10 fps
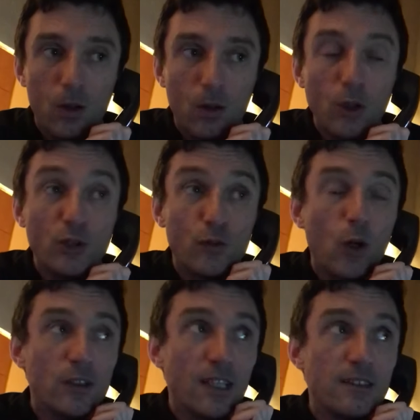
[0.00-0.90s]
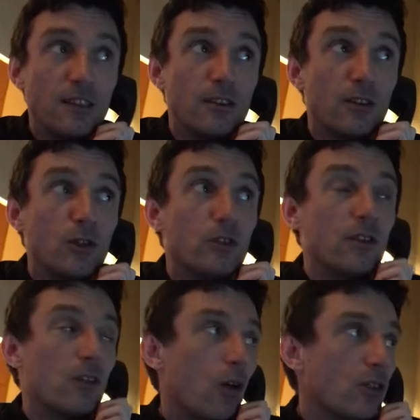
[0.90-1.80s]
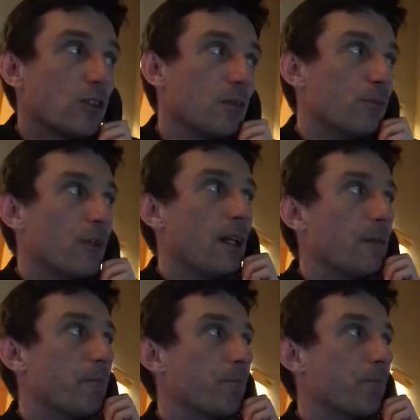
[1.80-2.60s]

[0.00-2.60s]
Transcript: Oh, you've got Destiny downloaded. Awesome, right.